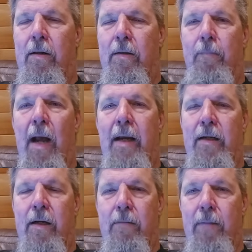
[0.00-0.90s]
the
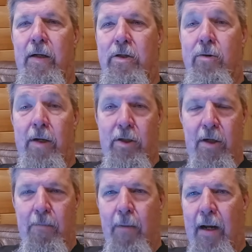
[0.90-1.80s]
Biden
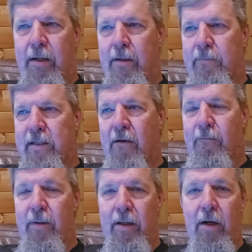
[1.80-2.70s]
administration and Biden himself,
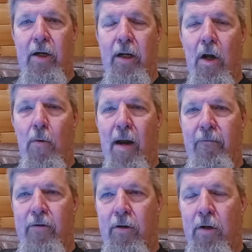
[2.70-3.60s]
but they're going to go
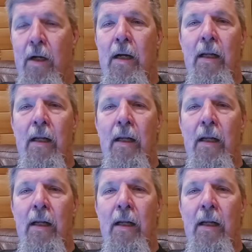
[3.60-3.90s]
after